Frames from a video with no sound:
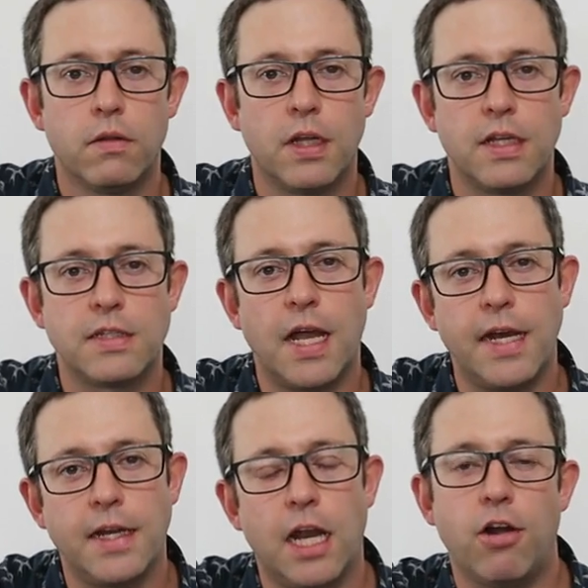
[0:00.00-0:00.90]
The
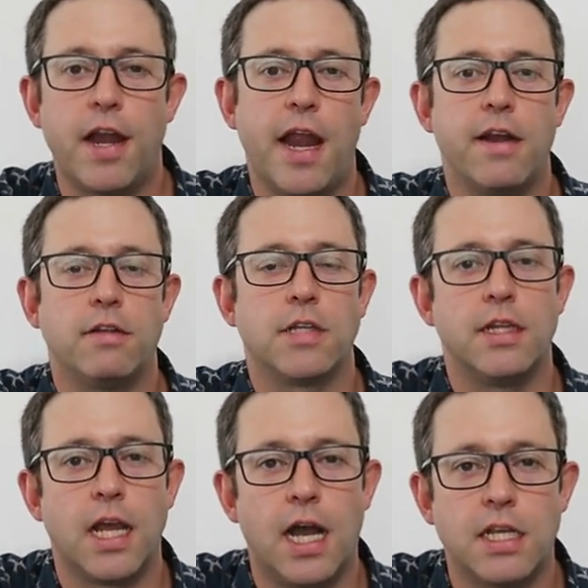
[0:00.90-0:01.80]
side carry handles on
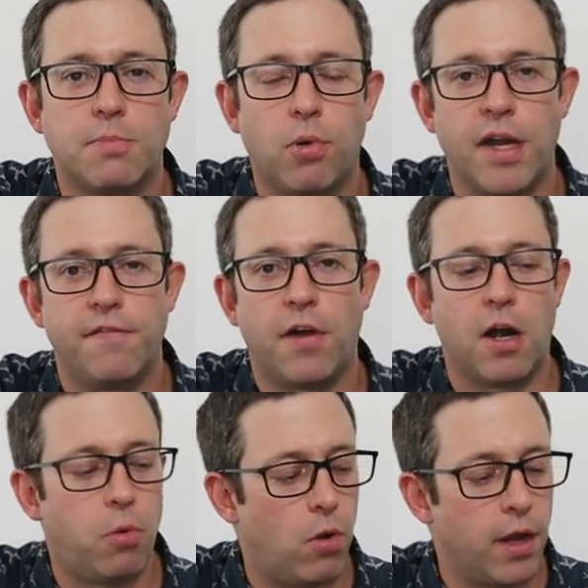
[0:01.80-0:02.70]
the Osprey
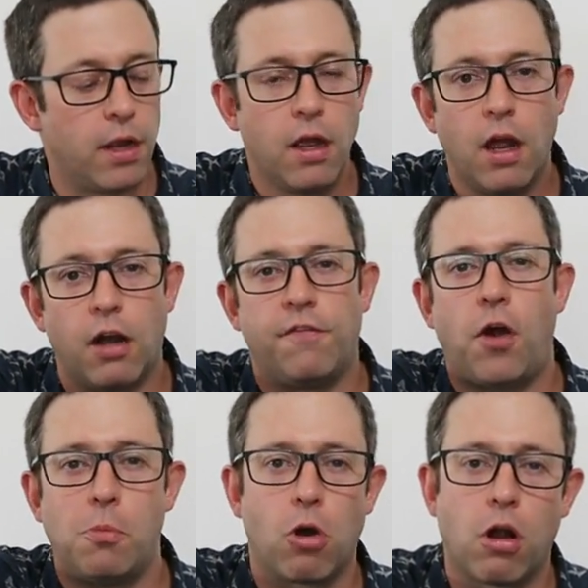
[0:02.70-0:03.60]
Farpoint are
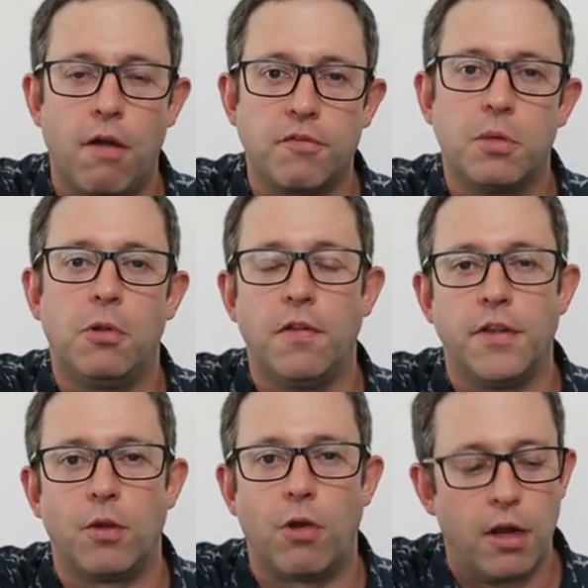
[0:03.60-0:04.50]
far more comfortable
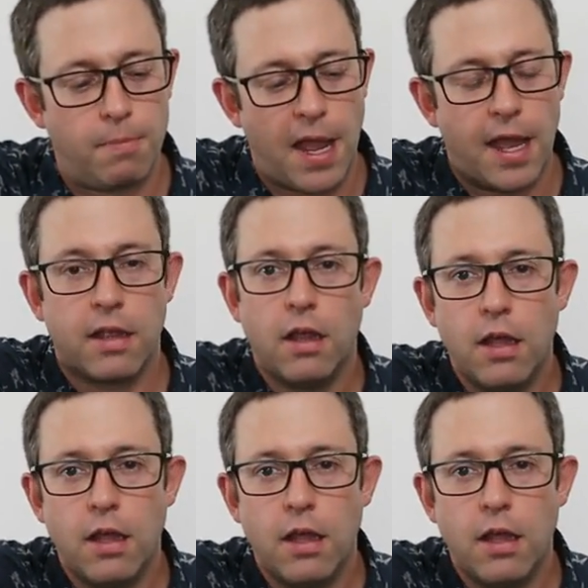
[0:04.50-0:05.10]
than the Ruckpack.